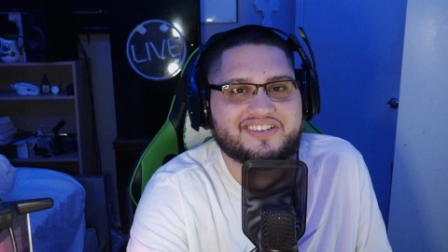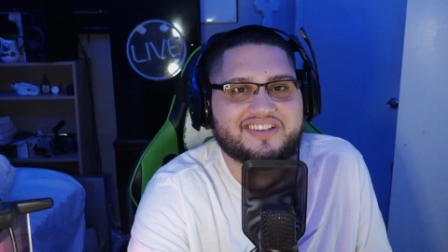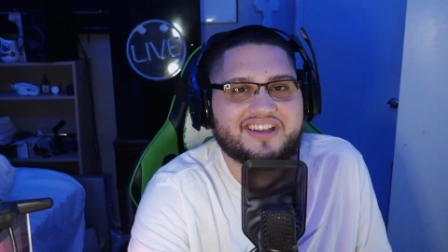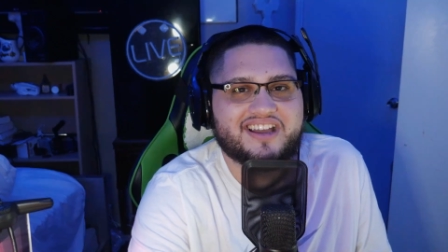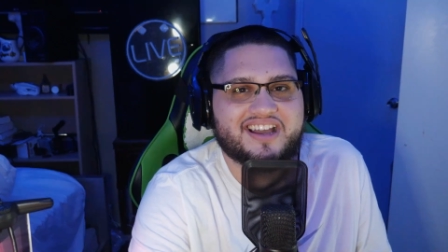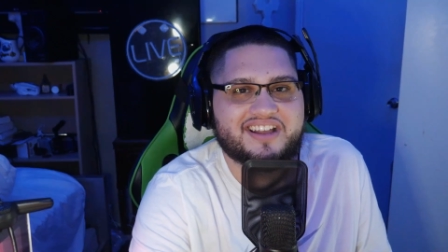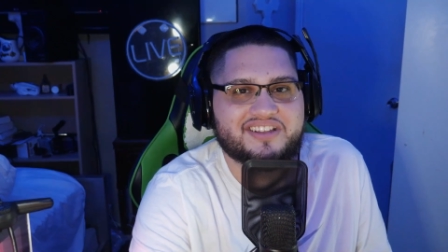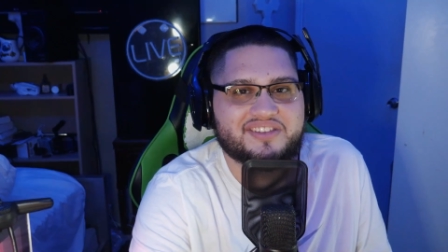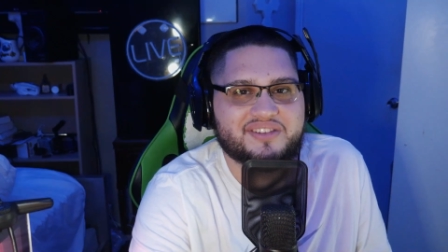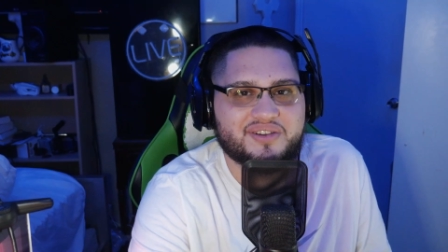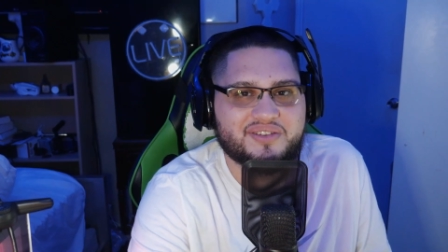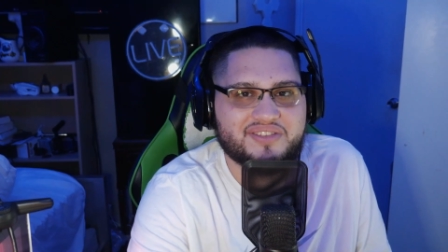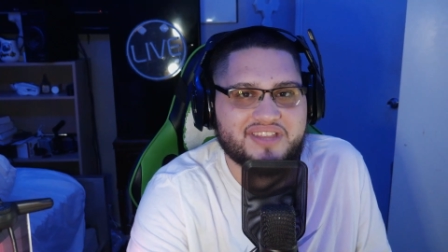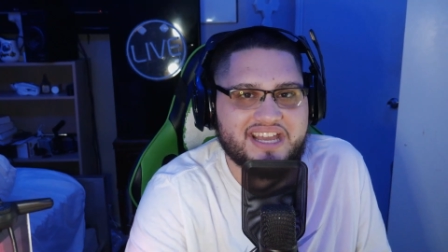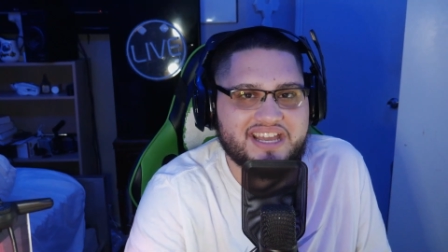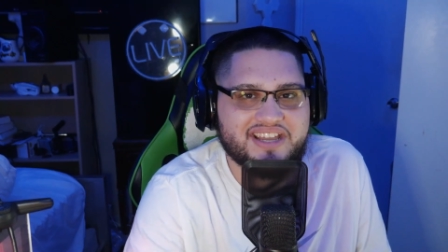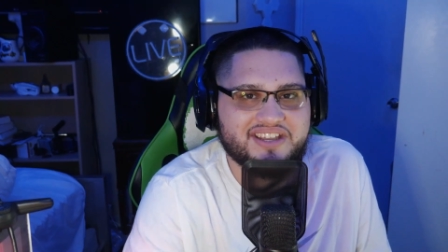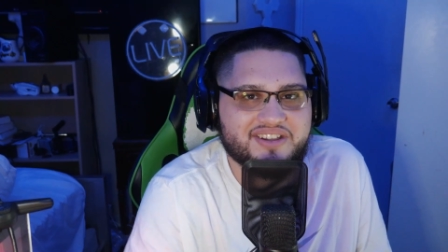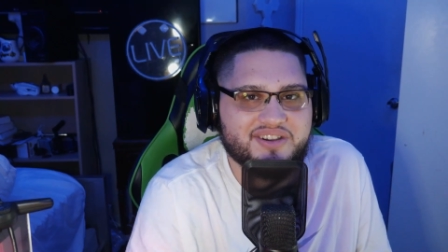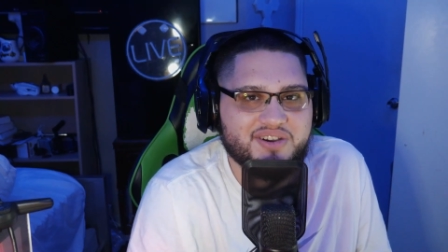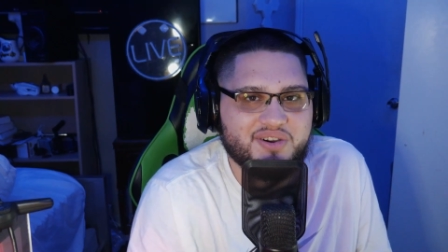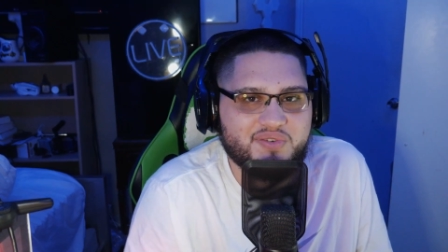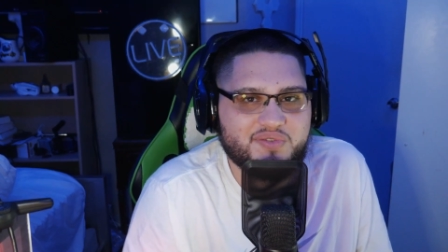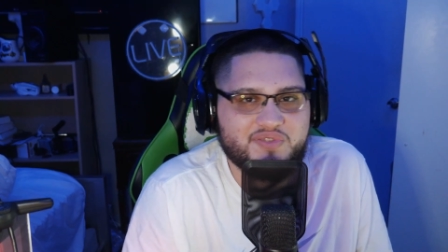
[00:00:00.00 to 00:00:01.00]
not do
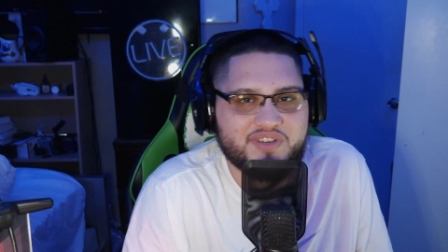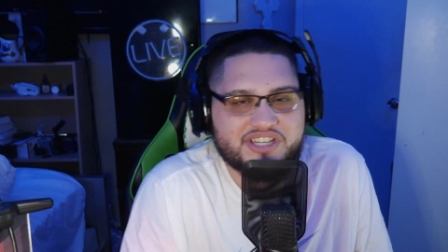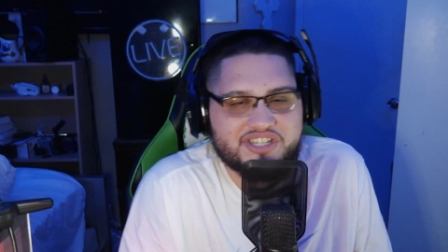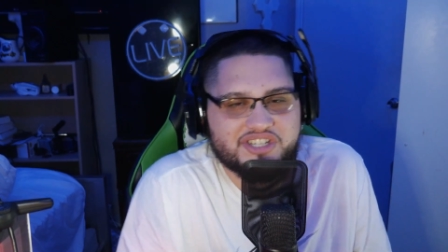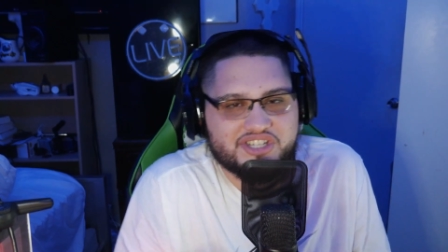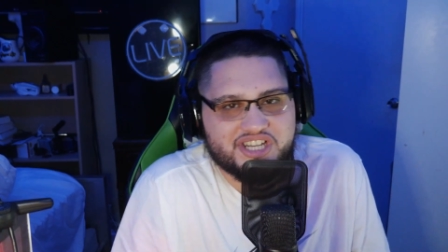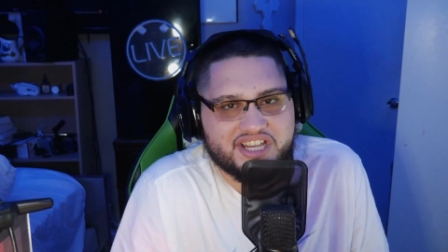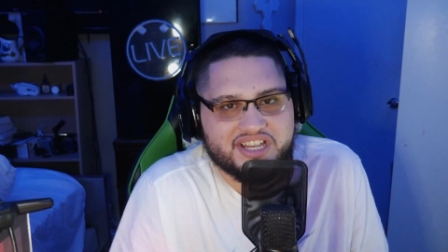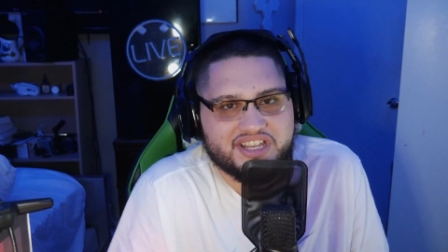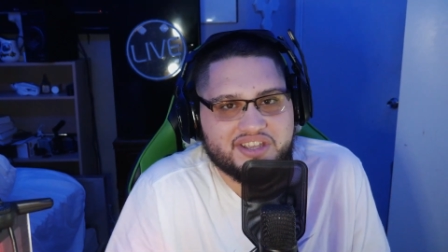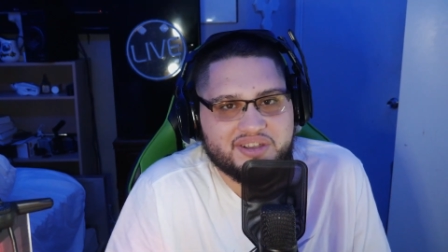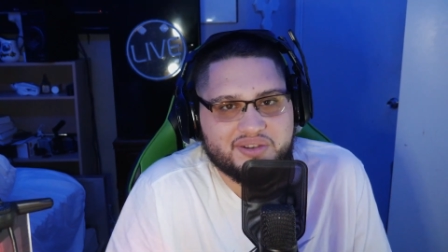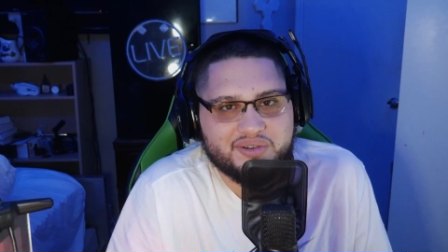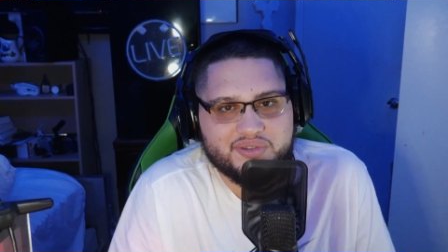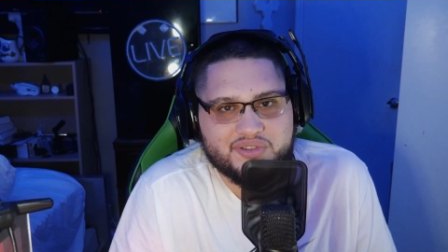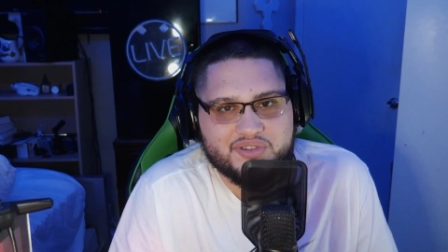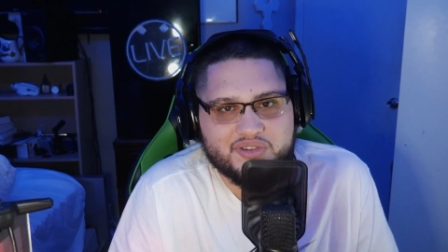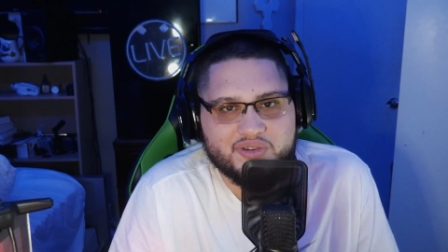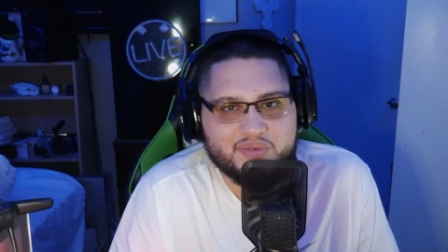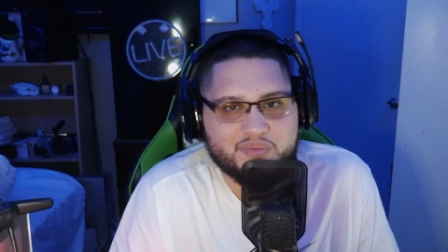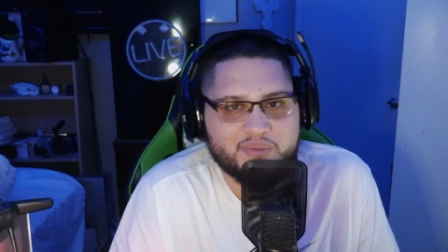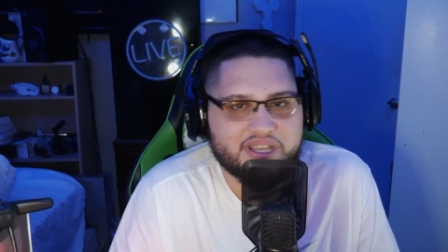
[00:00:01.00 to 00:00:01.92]
that goofy shit, YouTube,